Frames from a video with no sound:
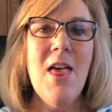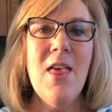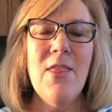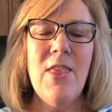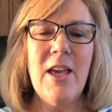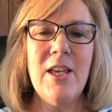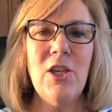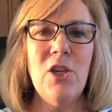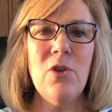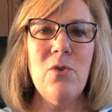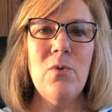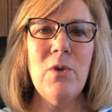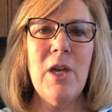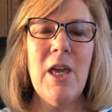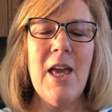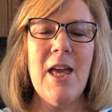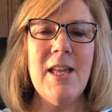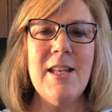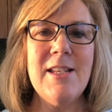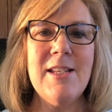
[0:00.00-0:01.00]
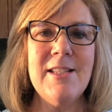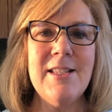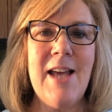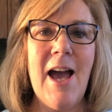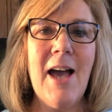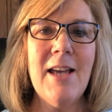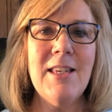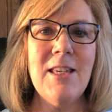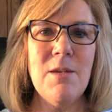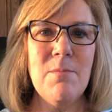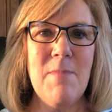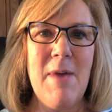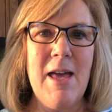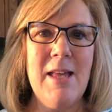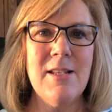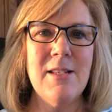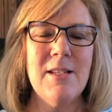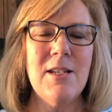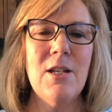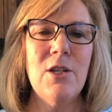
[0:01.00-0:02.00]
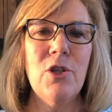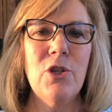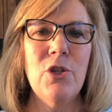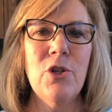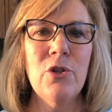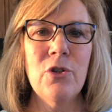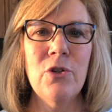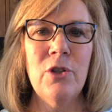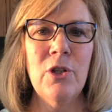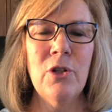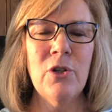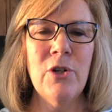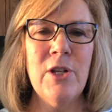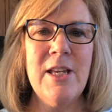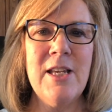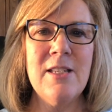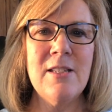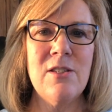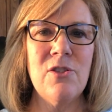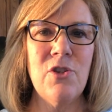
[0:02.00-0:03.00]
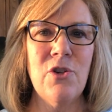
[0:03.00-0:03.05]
that you can document your learnings,